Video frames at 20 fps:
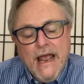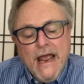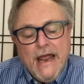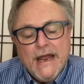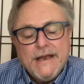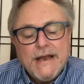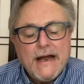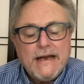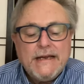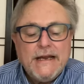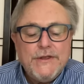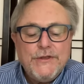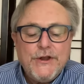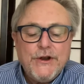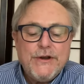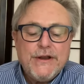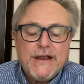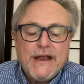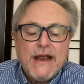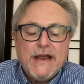In
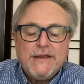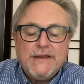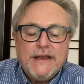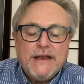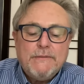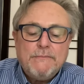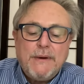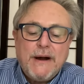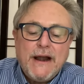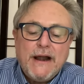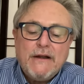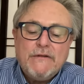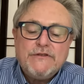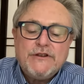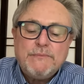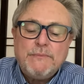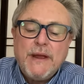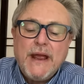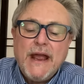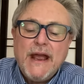1938, the Empire of
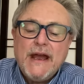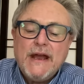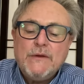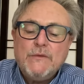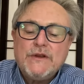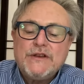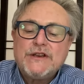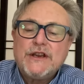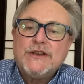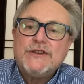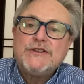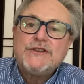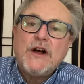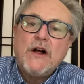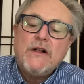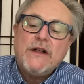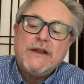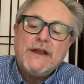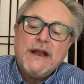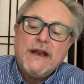Japan was
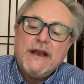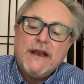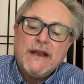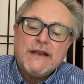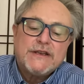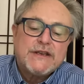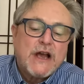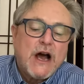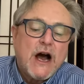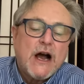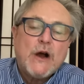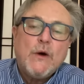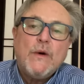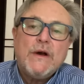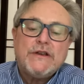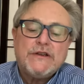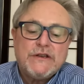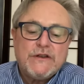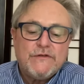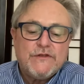consolidating its
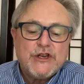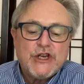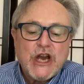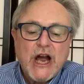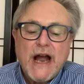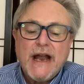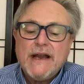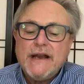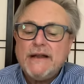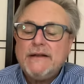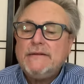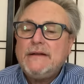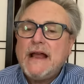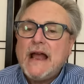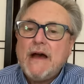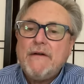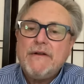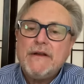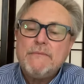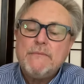conquest of China,
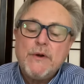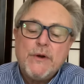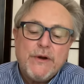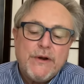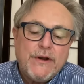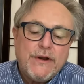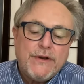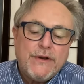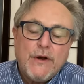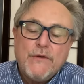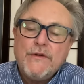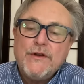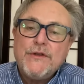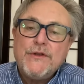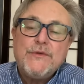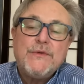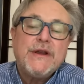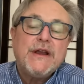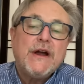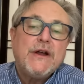having murdered over
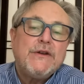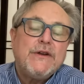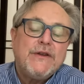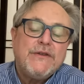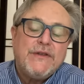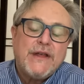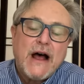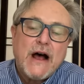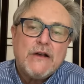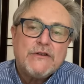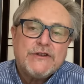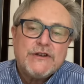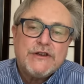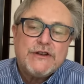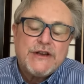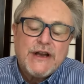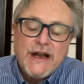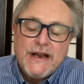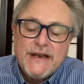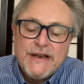300,000
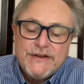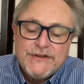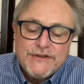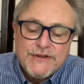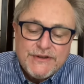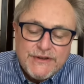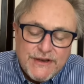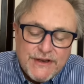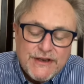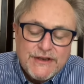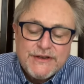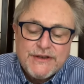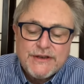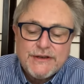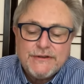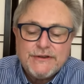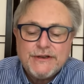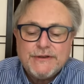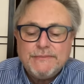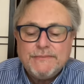Chinese
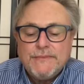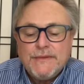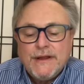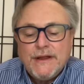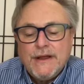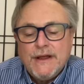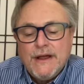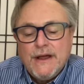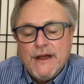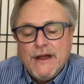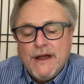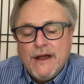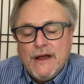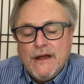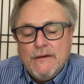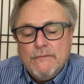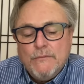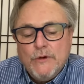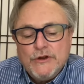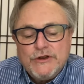citizens.
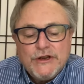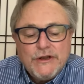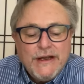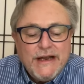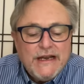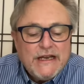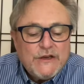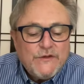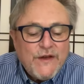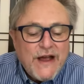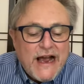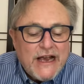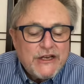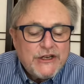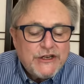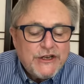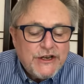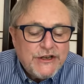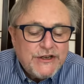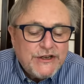Mussolini's
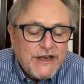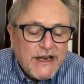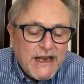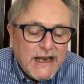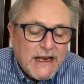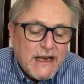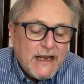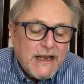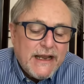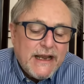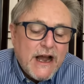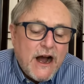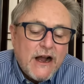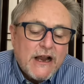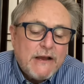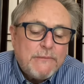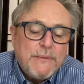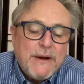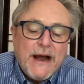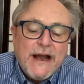fascist Italy
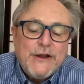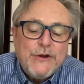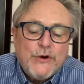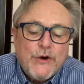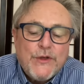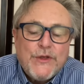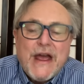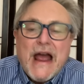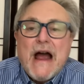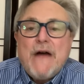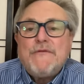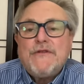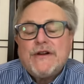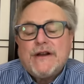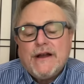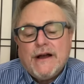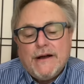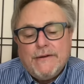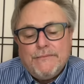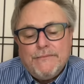occupied North
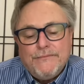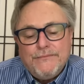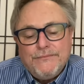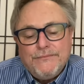Africa.